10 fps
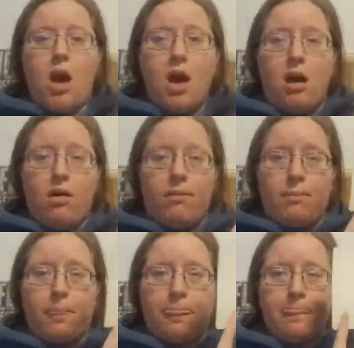
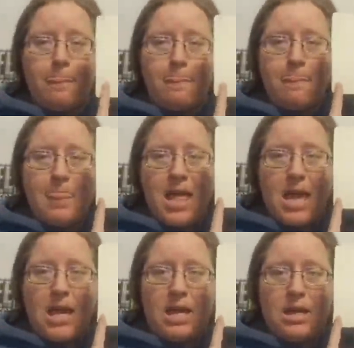
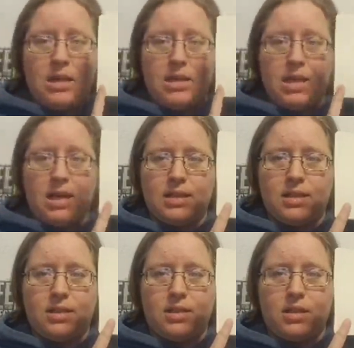and
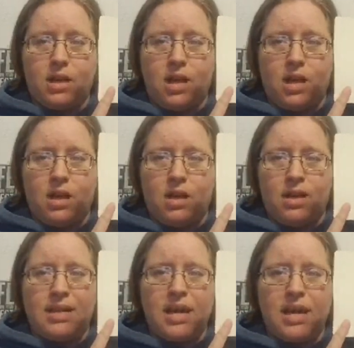it's
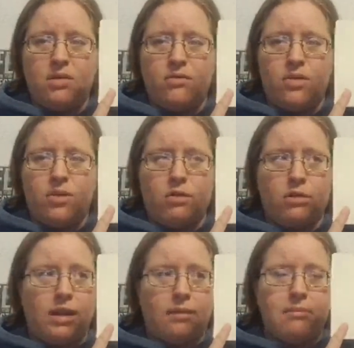intended for
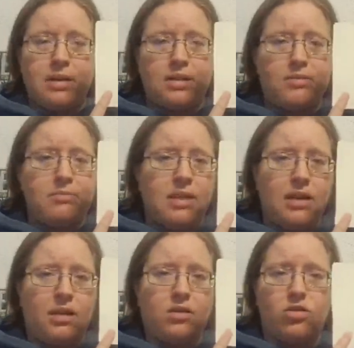like mixed
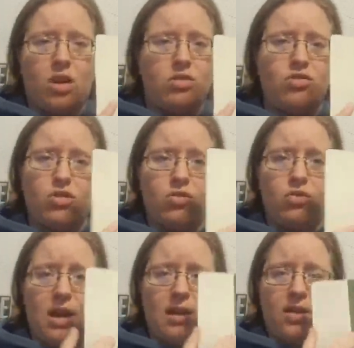media, junk
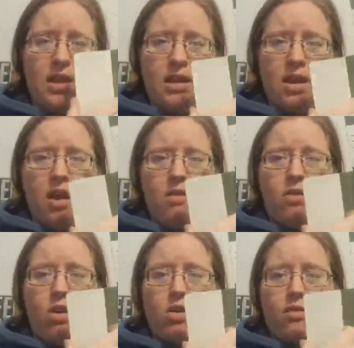journal kind of thing,
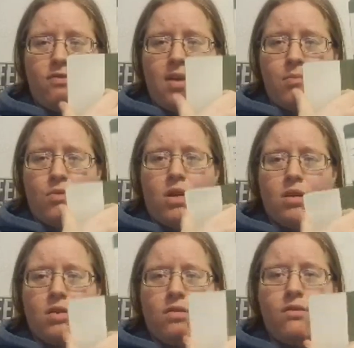for all your ephemera,
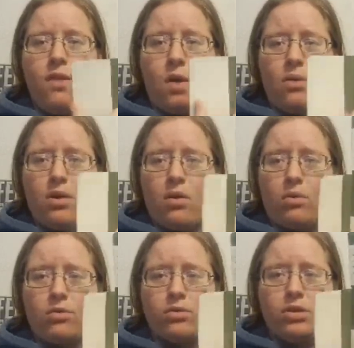your
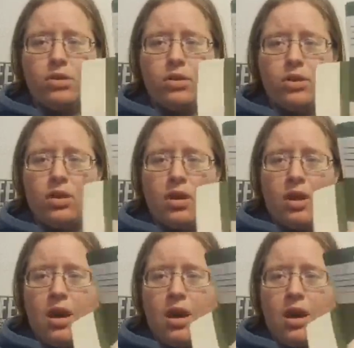photos, your
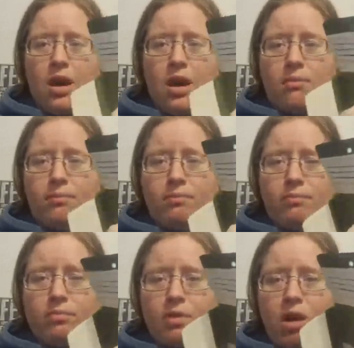
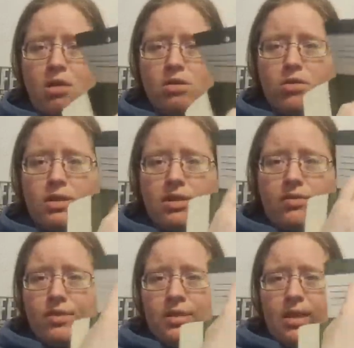all sorts of
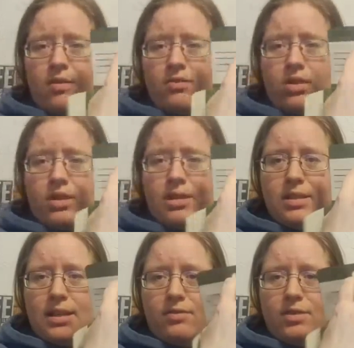different stuff. So you could
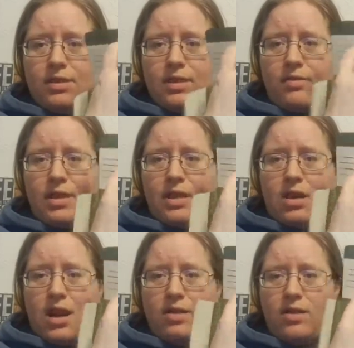stick different stuff in
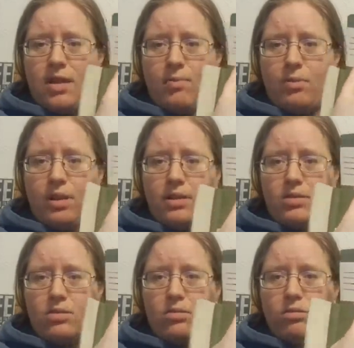here. I put it
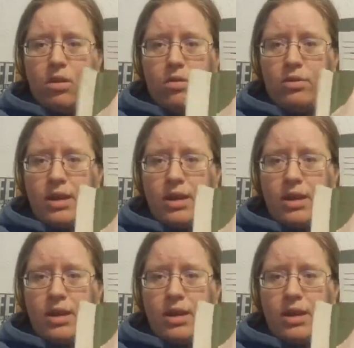too low